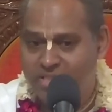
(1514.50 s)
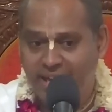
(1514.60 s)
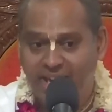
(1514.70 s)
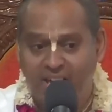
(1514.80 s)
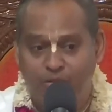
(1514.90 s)

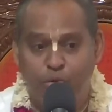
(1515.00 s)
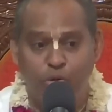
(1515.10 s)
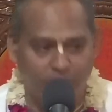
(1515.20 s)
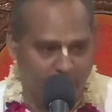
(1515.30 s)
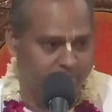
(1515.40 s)

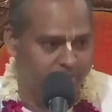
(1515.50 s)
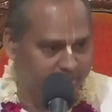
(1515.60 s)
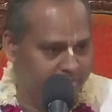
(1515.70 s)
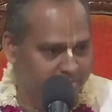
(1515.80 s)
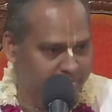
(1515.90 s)
sandalwood
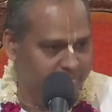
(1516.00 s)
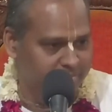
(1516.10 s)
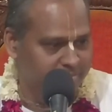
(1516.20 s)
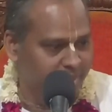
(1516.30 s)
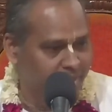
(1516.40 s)
trees.
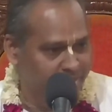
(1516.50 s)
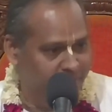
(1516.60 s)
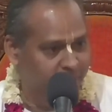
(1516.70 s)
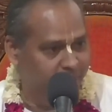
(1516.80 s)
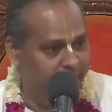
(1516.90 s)

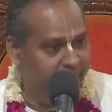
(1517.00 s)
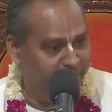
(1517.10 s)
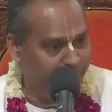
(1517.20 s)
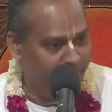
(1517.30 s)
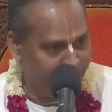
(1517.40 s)
This is the
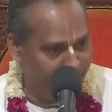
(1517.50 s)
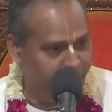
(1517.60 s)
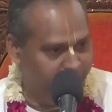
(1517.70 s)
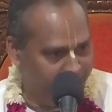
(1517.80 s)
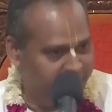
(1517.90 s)
narrative being
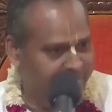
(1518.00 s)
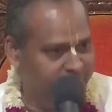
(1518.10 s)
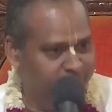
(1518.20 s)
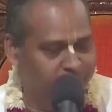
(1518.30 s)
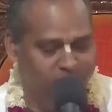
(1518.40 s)
built here.
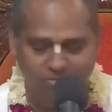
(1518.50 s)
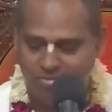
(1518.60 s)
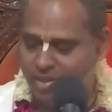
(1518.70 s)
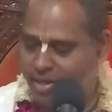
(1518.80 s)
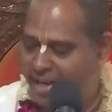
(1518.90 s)

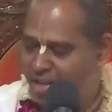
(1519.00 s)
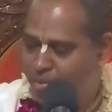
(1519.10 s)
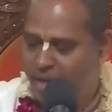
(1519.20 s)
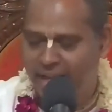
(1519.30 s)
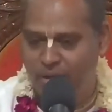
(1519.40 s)

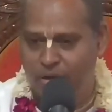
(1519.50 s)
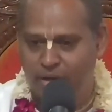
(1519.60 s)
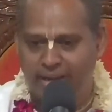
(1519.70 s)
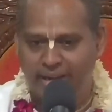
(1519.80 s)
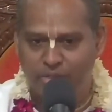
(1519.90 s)
Narrative building or
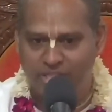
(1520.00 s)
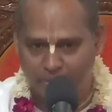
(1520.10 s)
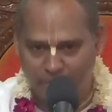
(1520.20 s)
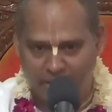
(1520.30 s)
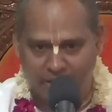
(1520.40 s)
narrative
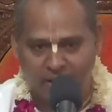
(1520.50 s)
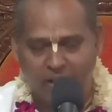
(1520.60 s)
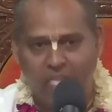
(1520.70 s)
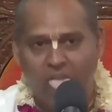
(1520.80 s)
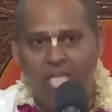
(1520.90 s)
shaping.
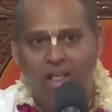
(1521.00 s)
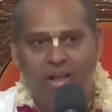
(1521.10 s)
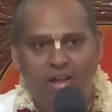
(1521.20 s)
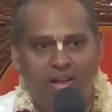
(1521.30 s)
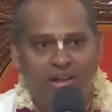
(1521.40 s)

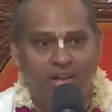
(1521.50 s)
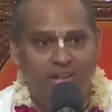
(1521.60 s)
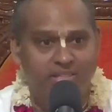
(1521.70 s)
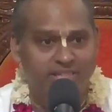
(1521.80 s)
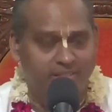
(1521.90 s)

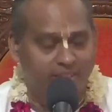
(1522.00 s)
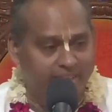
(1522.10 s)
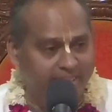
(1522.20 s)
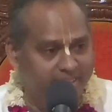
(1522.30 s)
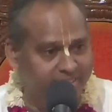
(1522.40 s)

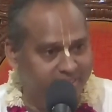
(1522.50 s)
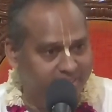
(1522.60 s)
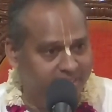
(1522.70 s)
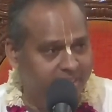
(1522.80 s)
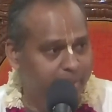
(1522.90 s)
That
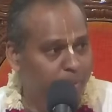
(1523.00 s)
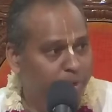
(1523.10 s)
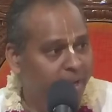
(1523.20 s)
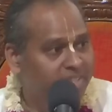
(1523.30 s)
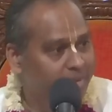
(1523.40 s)

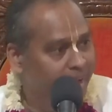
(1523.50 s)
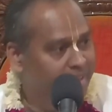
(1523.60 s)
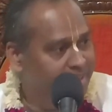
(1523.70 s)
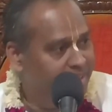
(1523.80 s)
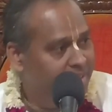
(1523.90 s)
demoniac
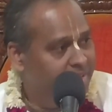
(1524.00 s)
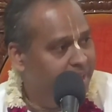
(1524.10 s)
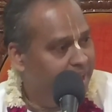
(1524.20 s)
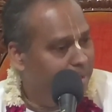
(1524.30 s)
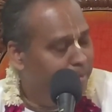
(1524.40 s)
civilization
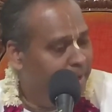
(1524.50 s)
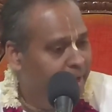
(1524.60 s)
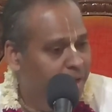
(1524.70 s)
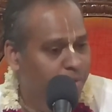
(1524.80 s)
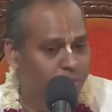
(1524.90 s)
they are
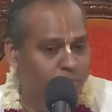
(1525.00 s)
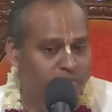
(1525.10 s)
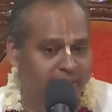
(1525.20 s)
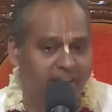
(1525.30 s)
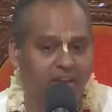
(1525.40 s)
comparing to
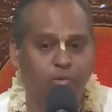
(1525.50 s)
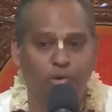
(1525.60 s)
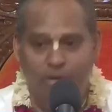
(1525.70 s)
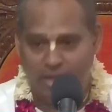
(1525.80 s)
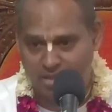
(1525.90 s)

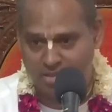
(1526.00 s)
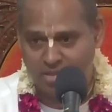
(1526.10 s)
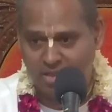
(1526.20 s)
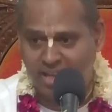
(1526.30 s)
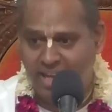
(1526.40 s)
sandalwood
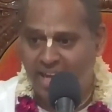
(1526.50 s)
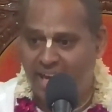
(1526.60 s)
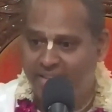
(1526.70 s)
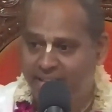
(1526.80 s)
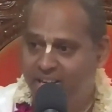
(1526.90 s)
trees,
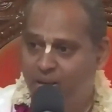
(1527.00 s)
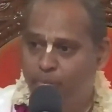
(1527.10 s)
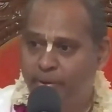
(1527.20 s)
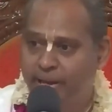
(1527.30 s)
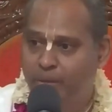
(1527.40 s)
and they are
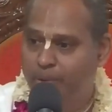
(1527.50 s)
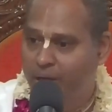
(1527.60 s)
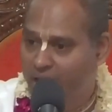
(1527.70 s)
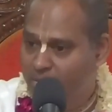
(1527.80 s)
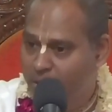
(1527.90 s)
comparing
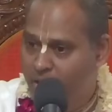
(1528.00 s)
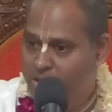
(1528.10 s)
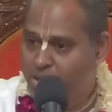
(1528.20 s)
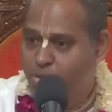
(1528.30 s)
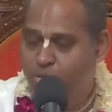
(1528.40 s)
Prahlad
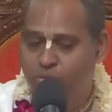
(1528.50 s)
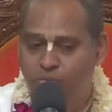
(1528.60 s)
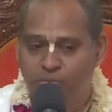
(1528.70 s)
Maharaj to